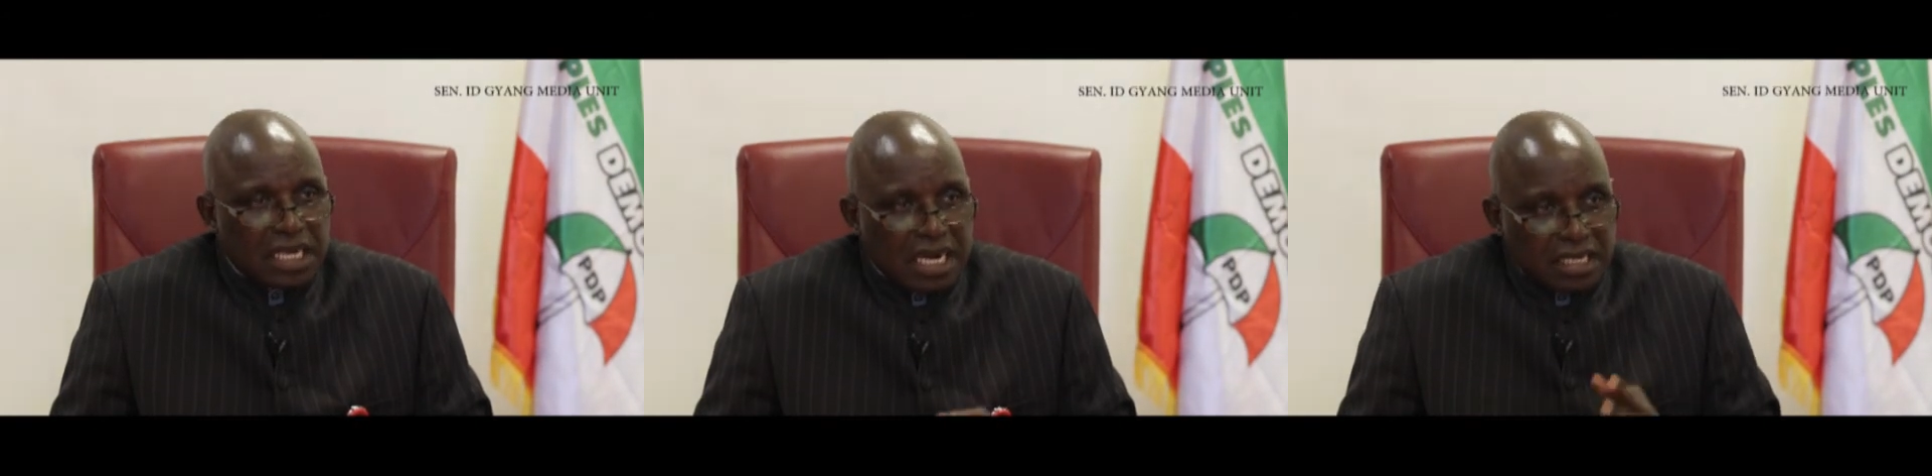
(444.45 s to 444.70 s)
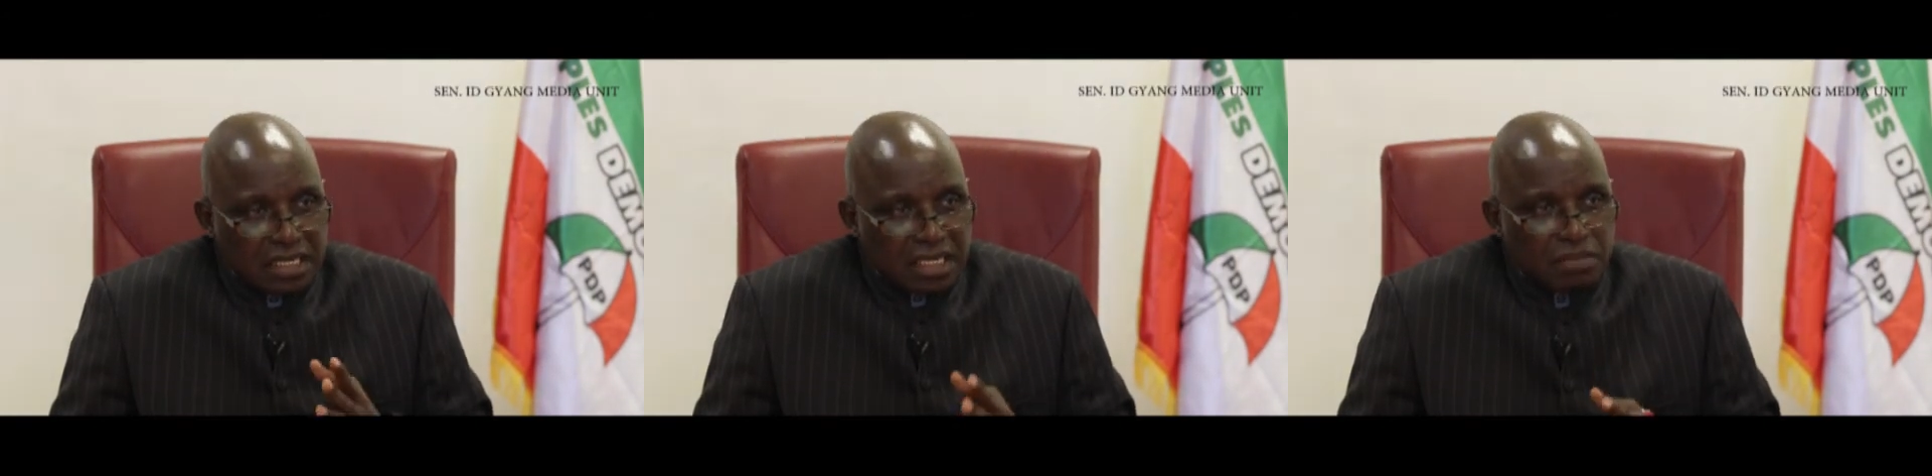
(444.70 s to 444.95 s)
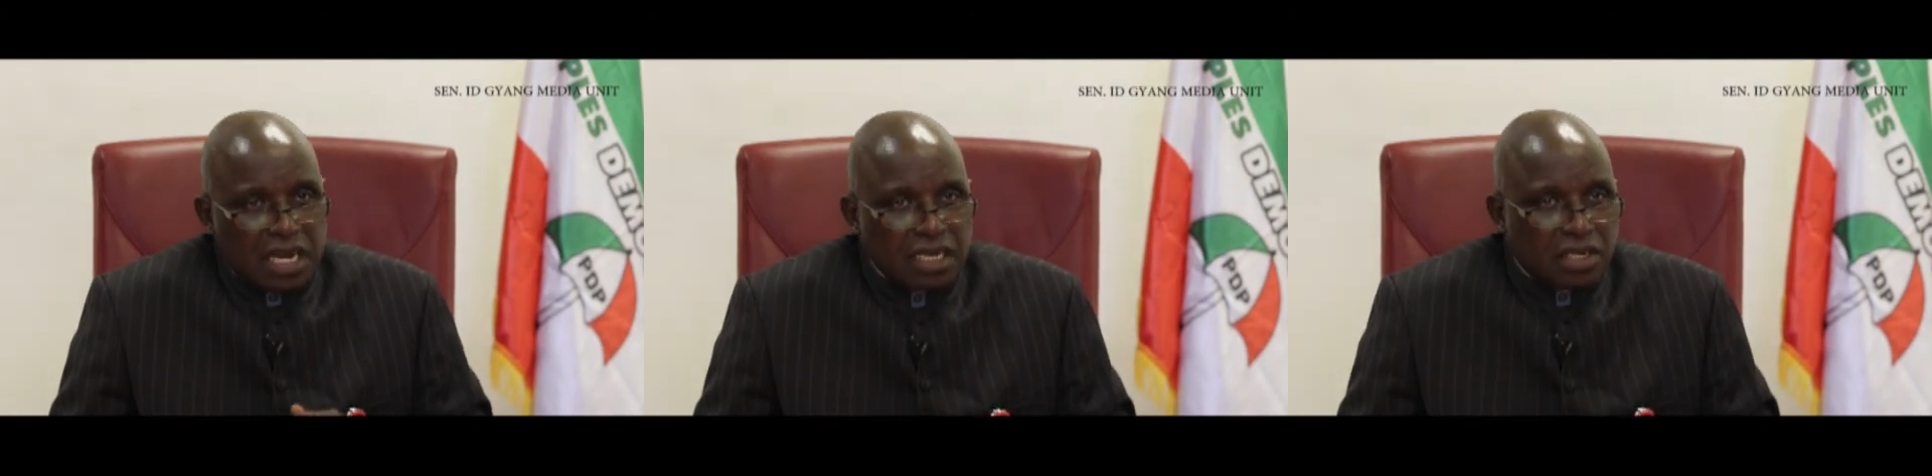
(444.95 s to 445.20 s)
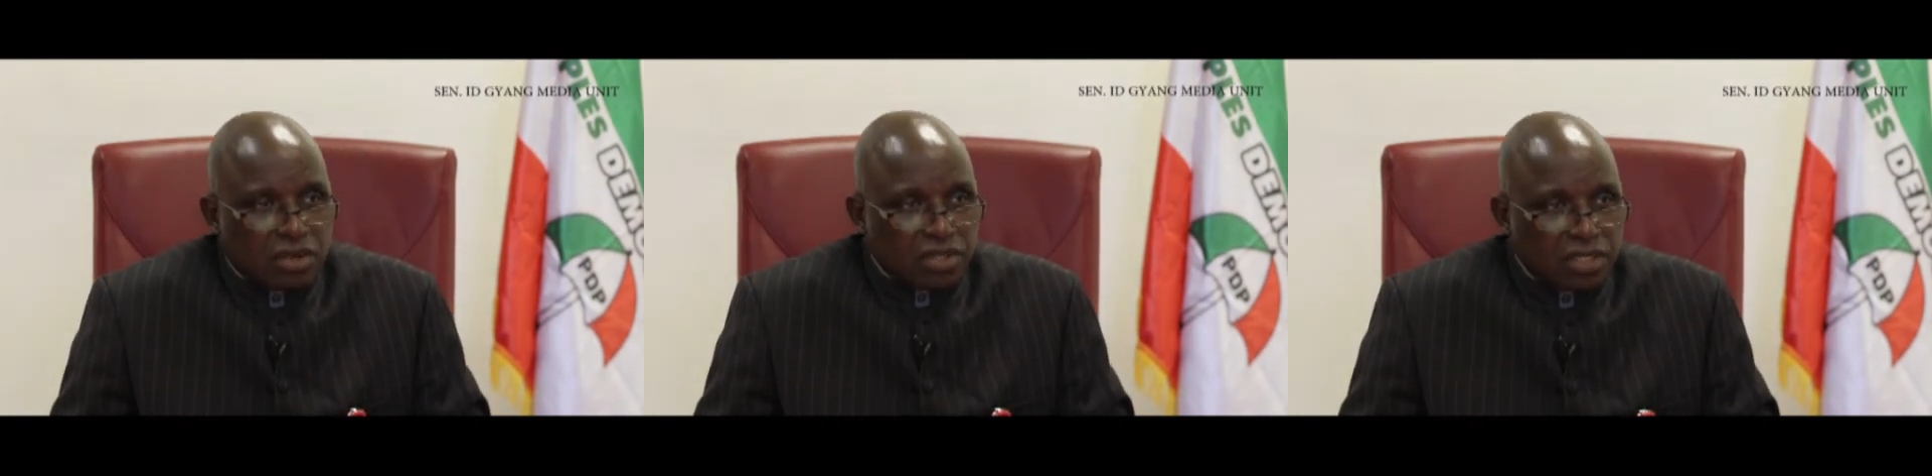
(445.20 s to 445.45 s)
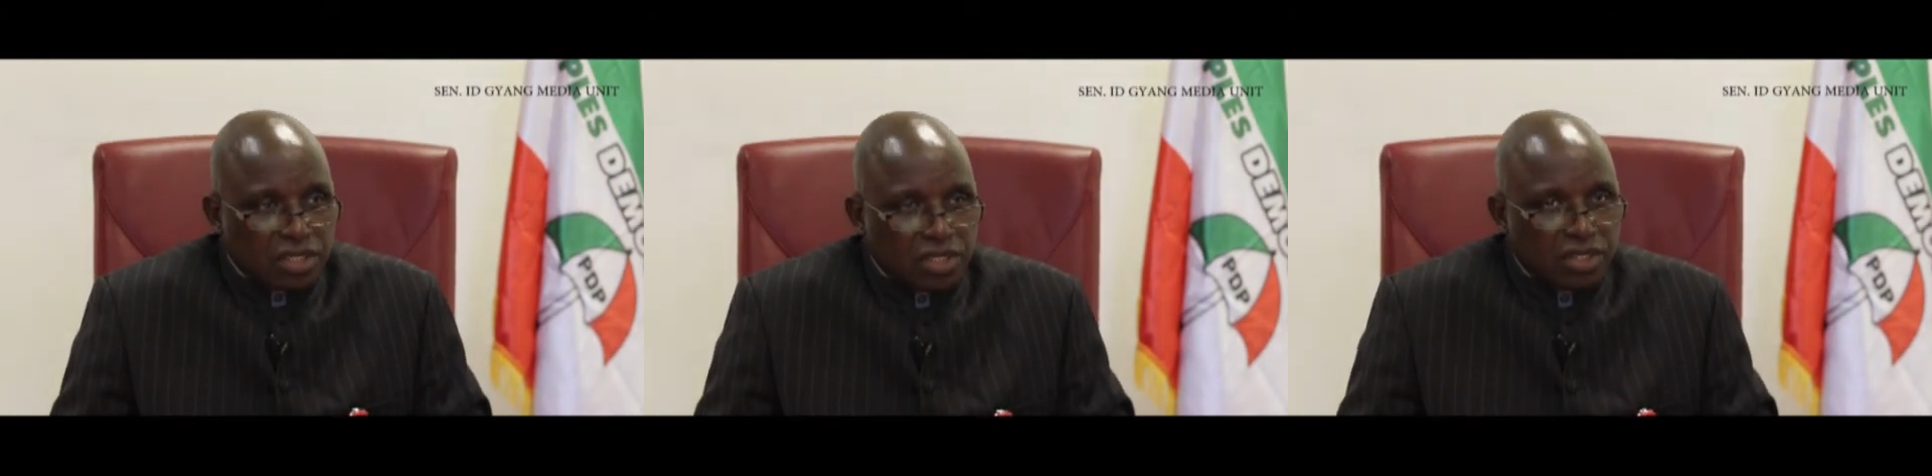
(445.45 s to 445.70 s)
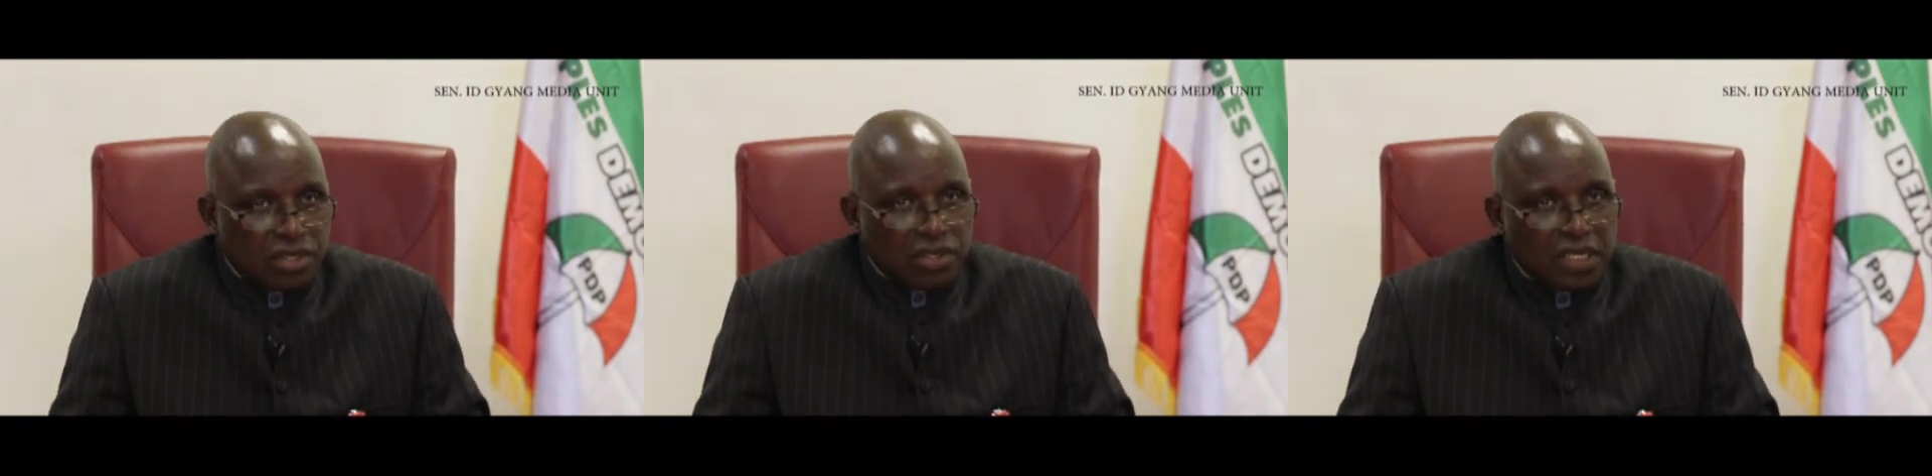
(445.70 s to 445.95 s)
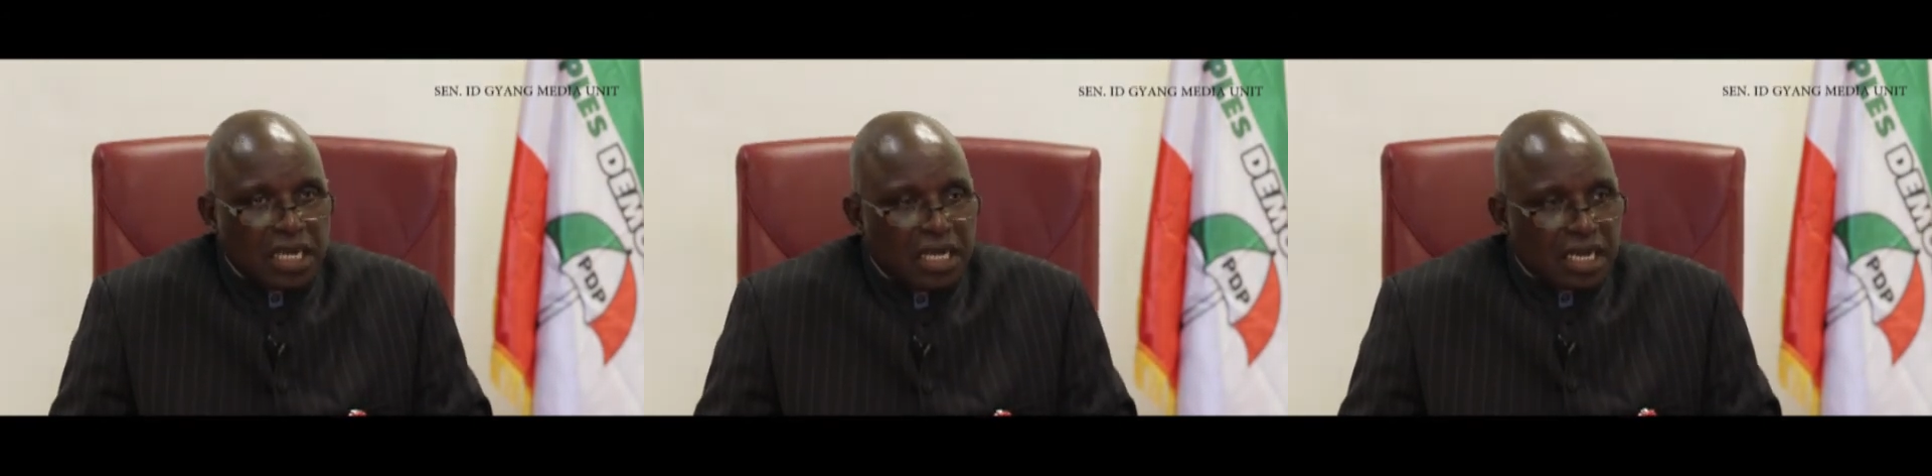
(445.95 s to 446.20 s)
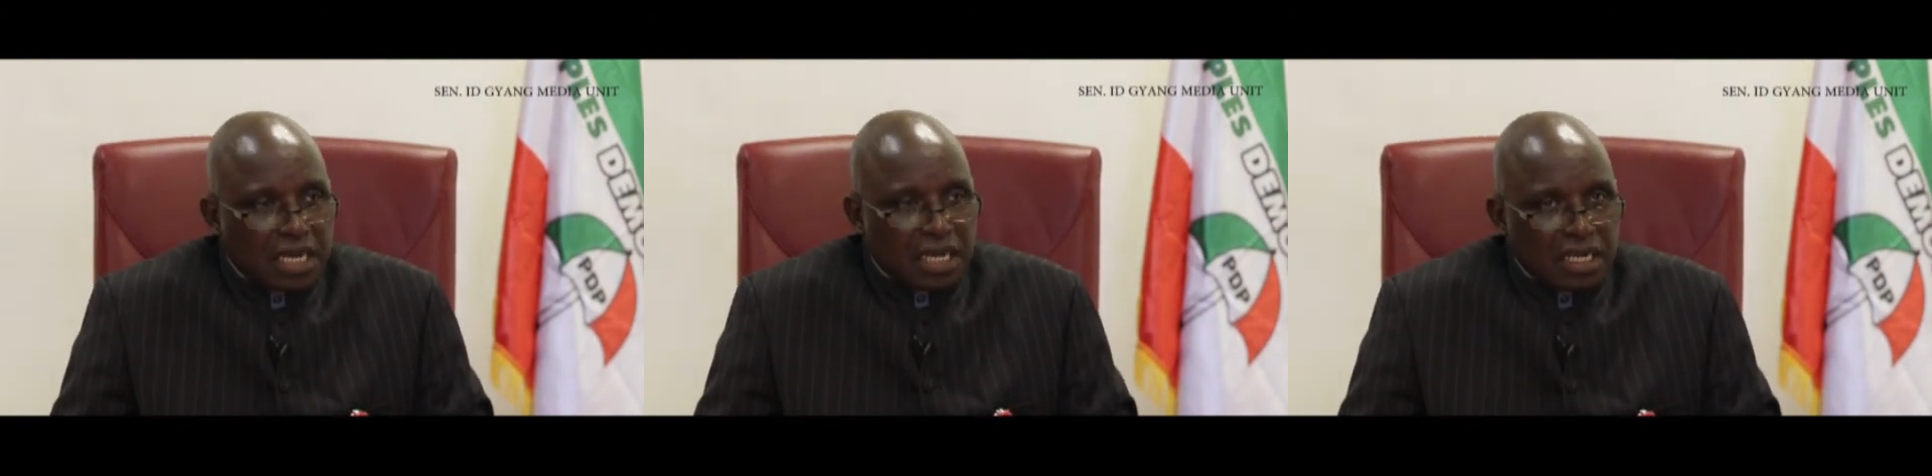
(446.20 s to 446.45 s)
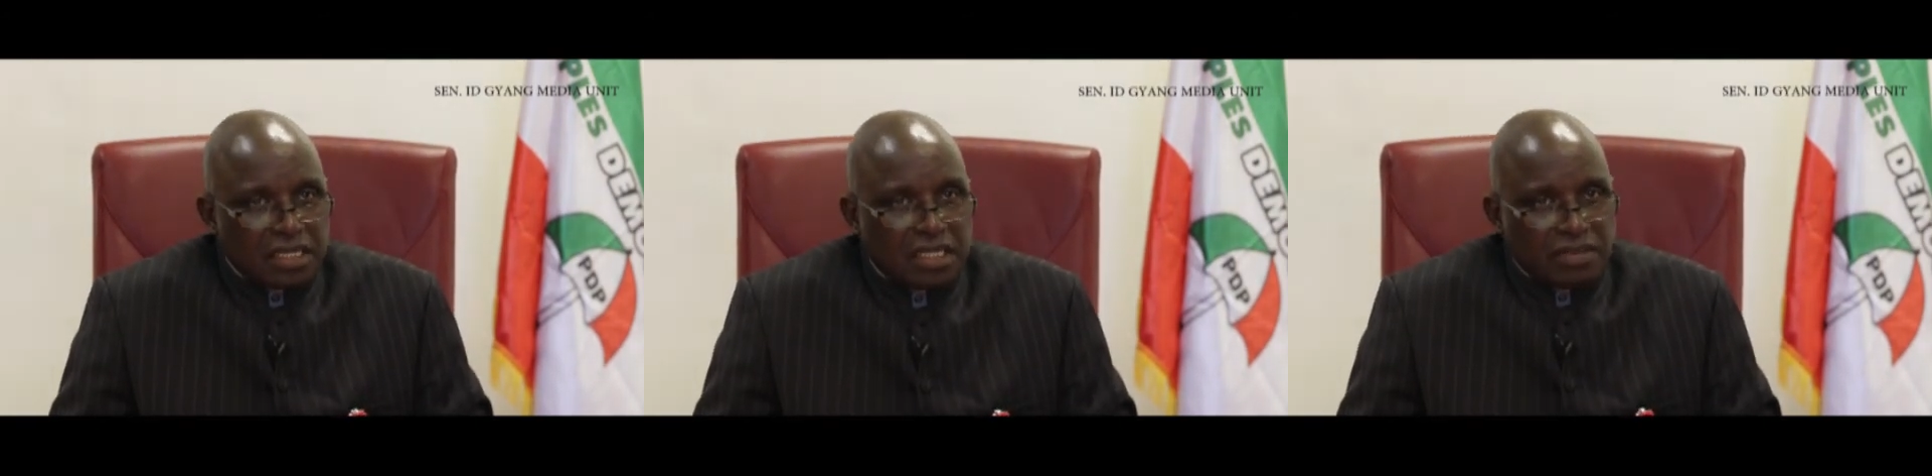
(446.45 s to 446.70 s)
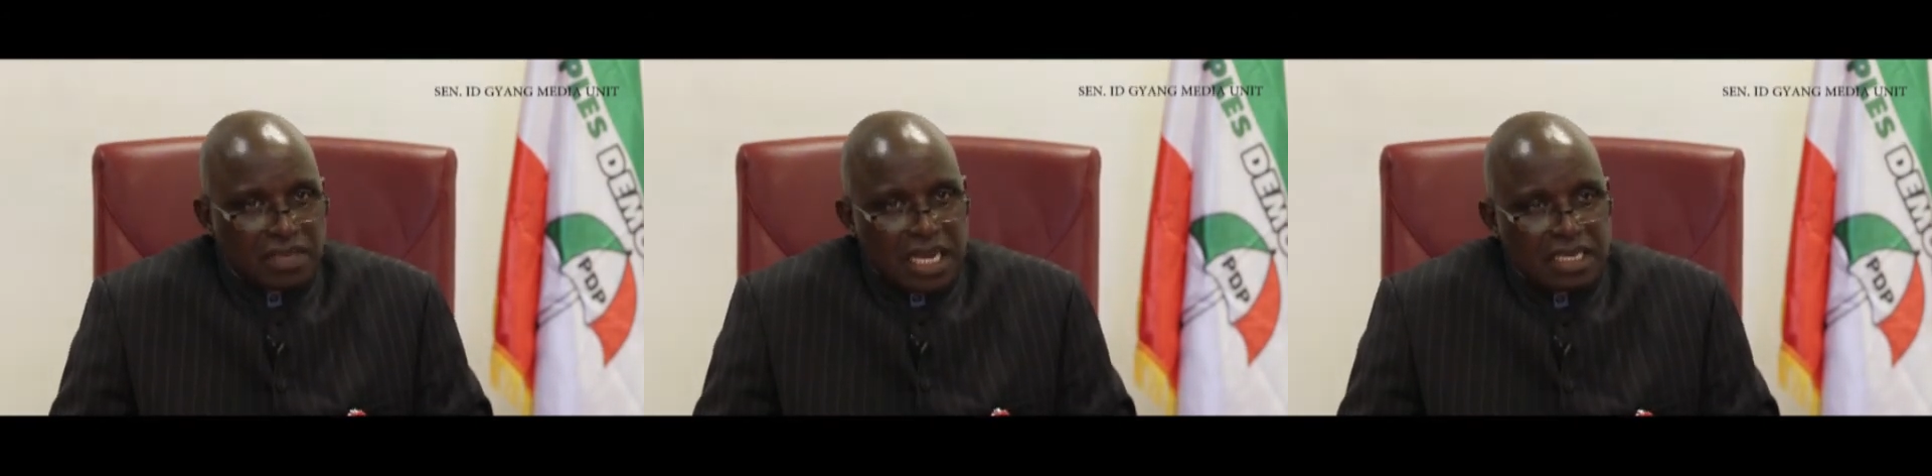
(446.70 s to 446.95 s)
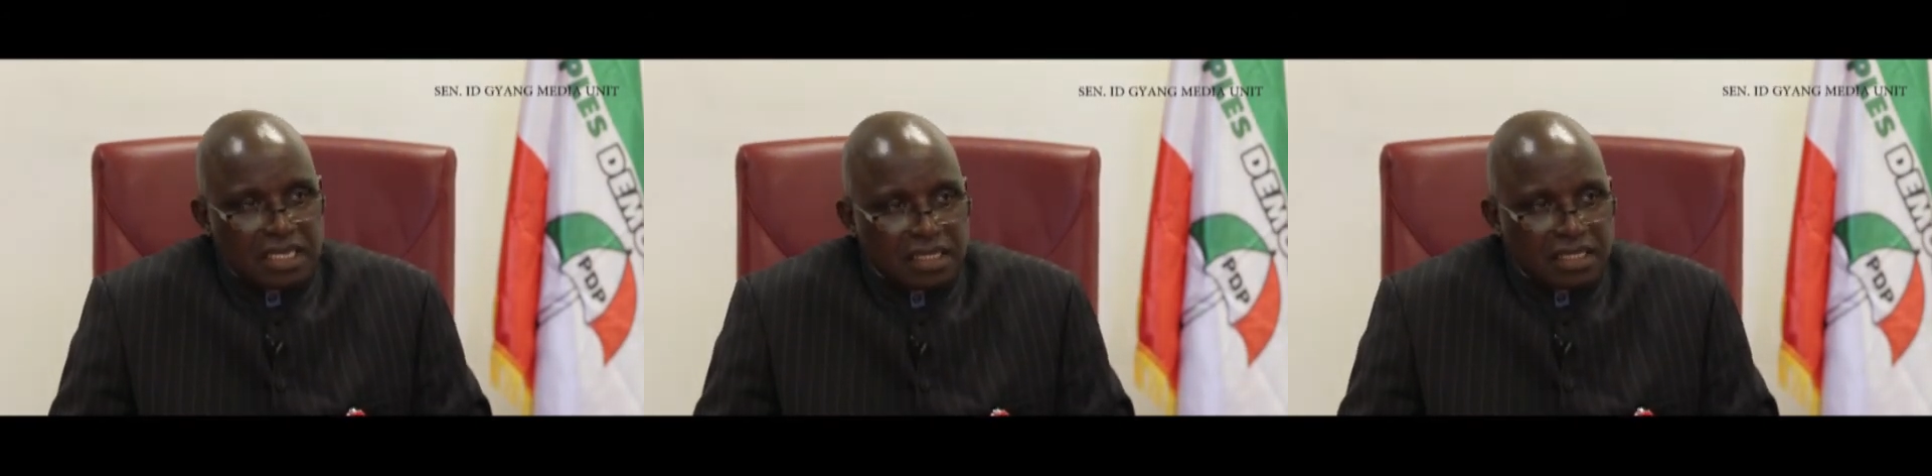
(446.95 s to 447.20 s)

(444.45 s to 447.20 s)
guaranteed by the Constitution is safeguarded.